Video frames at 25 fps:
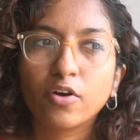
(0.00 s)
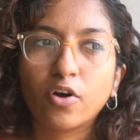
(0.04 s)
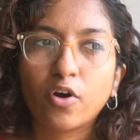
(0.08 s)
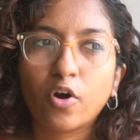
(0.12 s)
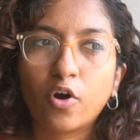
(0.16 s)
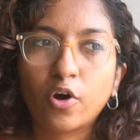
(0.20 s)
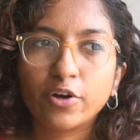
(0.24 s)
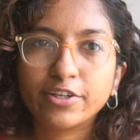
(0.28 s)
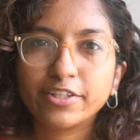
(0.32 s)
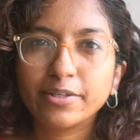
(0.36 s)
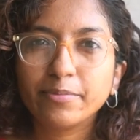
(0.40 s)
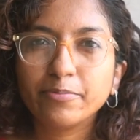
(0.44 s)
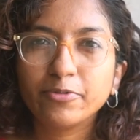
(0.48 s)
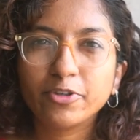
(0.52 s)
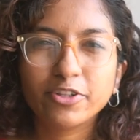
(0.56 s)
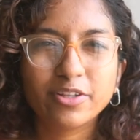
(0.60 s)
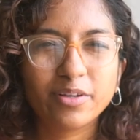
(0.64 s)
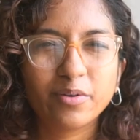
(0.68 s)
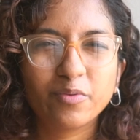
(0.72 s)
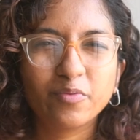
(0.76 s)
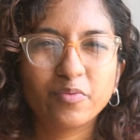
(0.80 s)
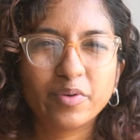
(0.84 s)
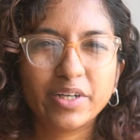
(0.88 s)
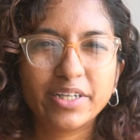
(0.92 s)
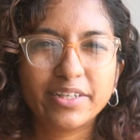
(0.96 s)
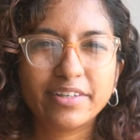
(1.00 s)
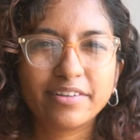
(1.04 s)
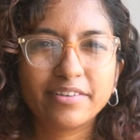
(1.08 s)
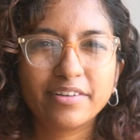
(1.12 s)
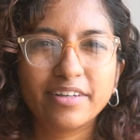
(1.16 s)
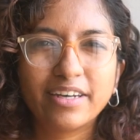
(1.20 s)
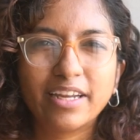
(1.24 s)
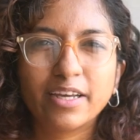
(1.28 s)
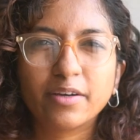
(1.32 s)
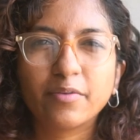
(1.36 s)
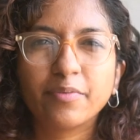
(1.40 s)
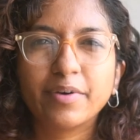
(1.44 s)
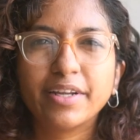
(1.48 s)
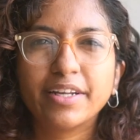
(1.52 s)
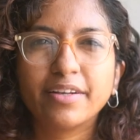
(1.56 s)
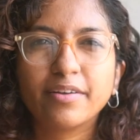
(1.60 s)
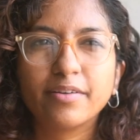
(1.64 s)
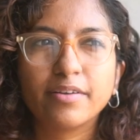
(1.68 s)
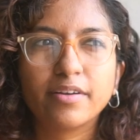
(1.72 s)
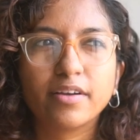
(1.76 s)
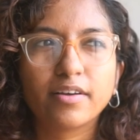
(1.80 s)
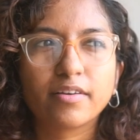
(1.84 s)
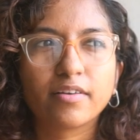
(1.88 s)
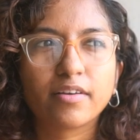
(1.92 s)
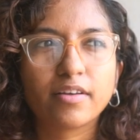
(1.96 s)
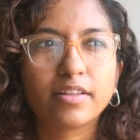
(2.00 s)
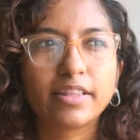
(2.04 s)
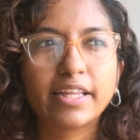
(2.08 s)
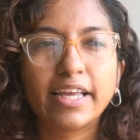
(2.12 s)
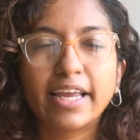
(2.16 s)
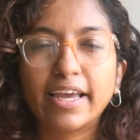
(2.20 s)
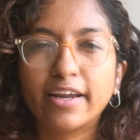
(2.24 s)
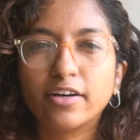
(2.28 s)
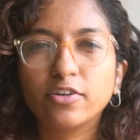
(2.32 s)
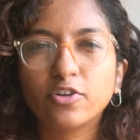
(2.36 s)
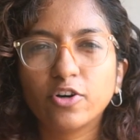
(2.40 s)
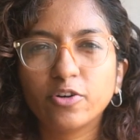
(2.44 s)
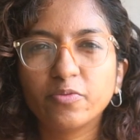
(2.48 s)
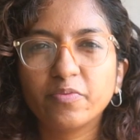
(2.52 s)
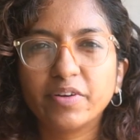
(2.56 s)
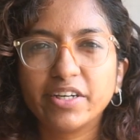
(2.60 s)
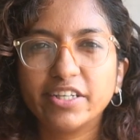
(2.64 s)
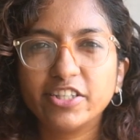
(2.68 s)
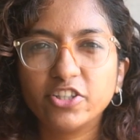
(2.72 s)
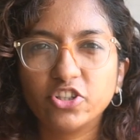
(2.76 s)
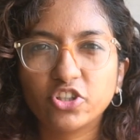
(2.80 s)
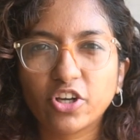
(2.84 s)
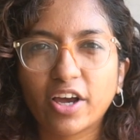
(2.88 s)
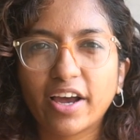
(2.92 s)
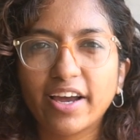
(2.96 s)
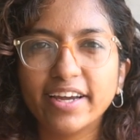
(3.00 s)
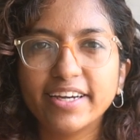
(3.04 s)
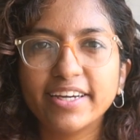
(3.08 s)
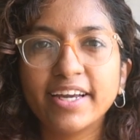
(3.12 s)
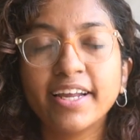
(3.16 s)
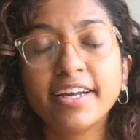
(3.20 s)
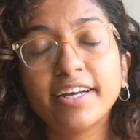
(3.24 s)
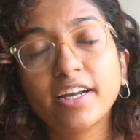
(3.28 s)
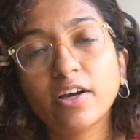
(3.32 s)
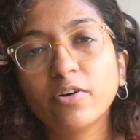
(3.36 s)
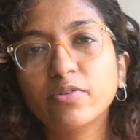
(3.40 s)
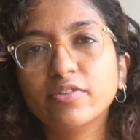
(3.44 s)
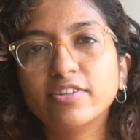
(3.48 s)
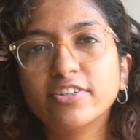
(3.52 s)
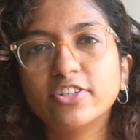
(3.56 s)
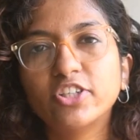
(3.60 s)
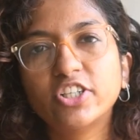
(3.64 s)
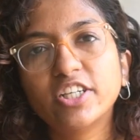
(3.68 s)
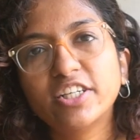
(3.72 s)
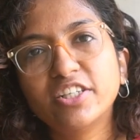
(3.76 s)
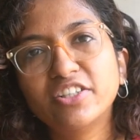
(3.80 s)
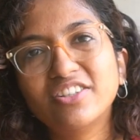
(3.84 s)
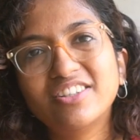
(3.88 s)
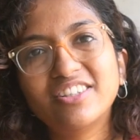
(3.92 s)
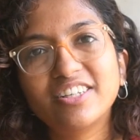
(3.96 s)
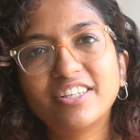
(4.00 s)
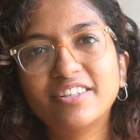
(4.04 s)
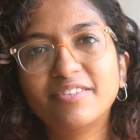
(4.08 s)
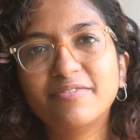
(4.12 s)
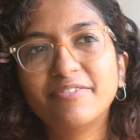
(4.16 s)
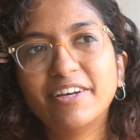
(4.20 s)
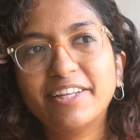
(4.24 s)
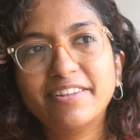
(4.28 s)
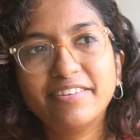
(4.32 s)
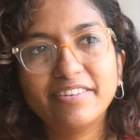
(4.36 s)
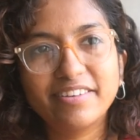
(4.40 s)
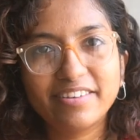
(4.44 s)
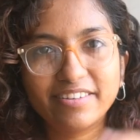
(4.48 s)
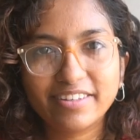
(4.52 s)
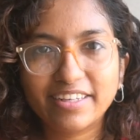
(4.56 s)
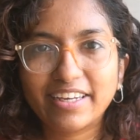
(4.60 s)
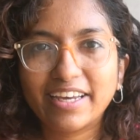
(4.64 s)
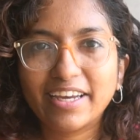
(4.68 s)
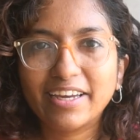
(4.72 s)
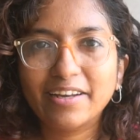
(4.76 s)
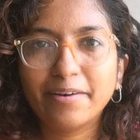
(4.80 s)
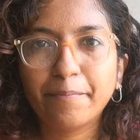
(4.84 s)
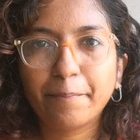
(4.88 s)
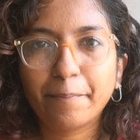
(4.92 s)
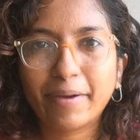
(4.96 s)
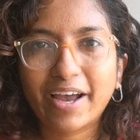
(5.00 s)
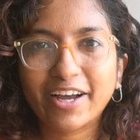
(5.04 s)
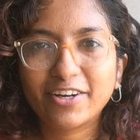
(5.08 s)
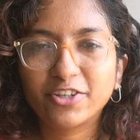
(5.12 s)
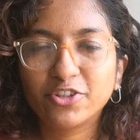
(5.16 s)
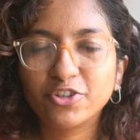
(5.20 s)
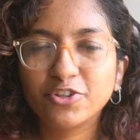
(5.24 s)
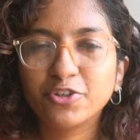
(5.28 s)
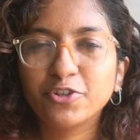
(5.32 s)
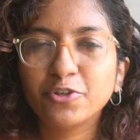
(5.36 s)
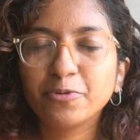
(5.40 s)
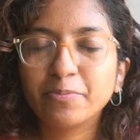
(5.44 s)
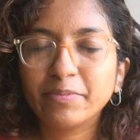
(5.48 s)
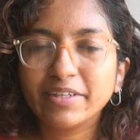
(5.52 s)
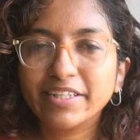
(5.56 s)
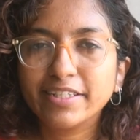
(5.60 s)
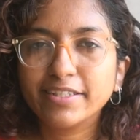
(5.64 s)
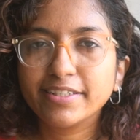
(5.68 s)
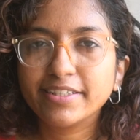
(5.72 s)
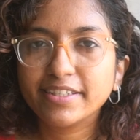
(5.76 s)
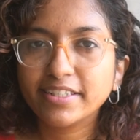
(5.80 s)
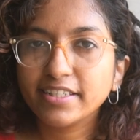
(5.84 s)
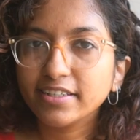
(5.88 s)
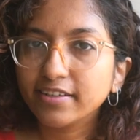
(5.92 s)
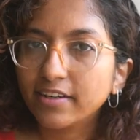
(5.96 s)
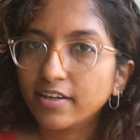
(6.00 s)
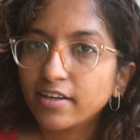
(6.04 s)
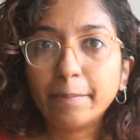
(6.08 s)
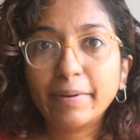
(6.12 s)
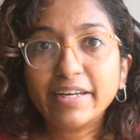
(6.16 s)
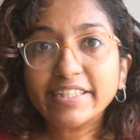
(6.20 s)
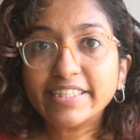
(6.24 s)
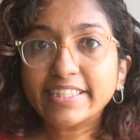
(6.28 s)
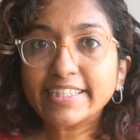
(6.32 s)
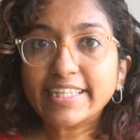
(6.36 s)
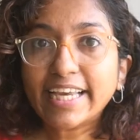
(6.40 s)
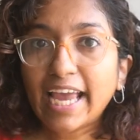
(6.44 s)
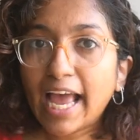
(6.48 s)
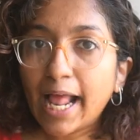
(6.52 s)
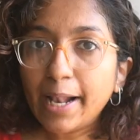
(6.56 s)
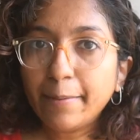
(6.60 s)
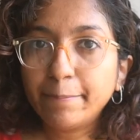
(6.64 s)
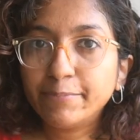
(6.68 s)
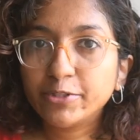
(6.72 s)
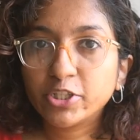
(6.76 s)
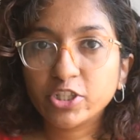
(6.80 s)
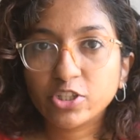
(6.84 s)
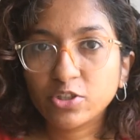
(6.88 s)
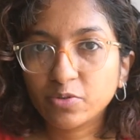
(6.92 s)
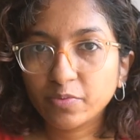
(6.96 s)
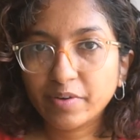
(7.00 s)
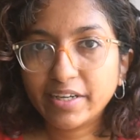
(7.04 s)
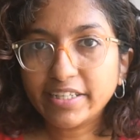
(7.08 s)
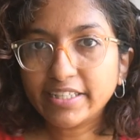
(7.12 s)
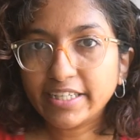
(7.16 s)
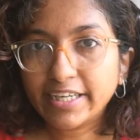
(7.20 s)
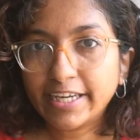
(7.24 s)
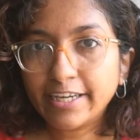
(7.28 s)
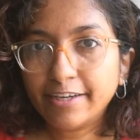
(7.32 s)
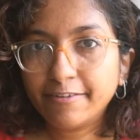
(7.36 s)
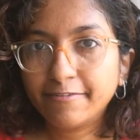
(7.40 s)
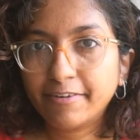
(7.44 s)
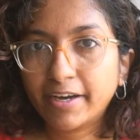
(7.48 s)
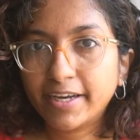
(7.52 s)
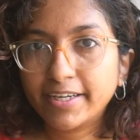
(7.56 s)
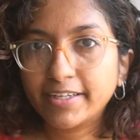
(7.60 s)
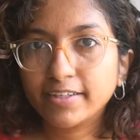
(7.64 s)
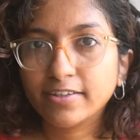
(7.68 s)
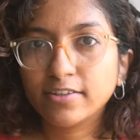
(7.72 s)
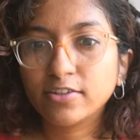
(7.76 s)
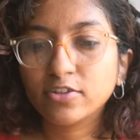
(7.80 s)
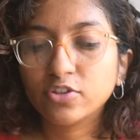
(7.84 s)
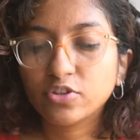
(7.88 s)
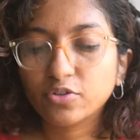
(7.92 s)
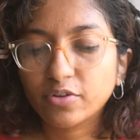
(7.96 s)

autumn to then winter, like when the air got very dry, and now the change in weather again back to humidity, my scalp just went haywire.